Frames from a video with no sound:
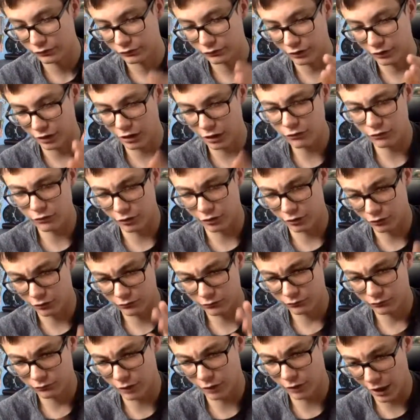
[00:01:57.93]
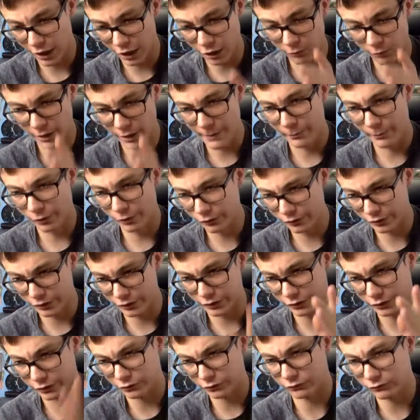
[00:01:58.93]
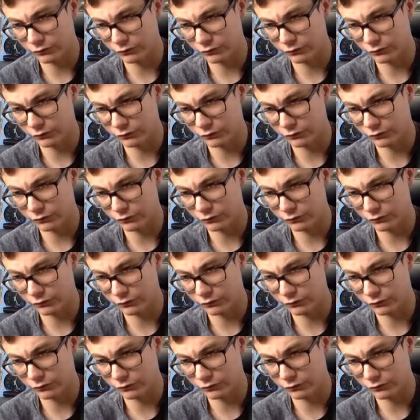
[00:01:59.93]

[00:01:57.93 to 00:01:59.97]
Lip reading: I don't know. Well, how am I bullying you?